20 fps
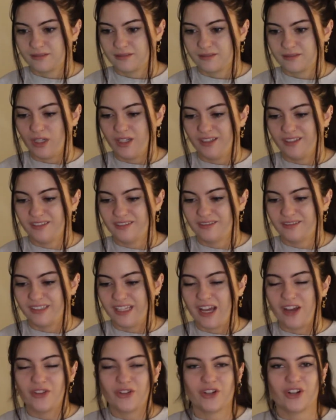Well,
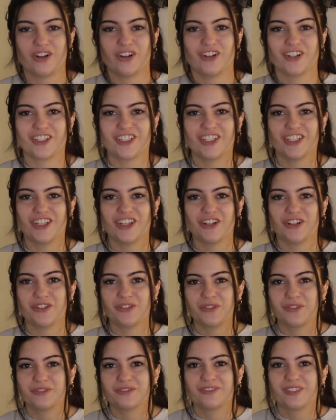now they're all gonna know
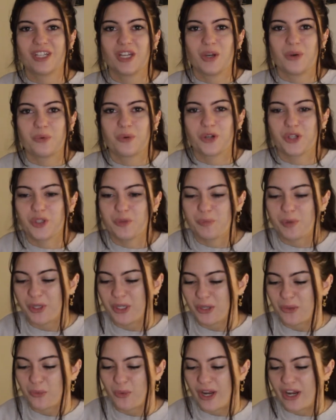where you put
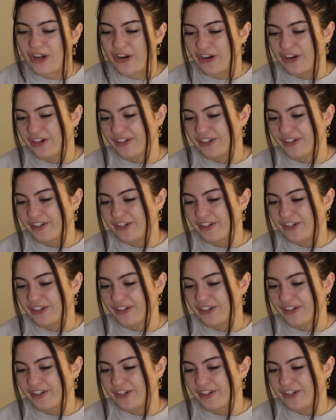your wiener.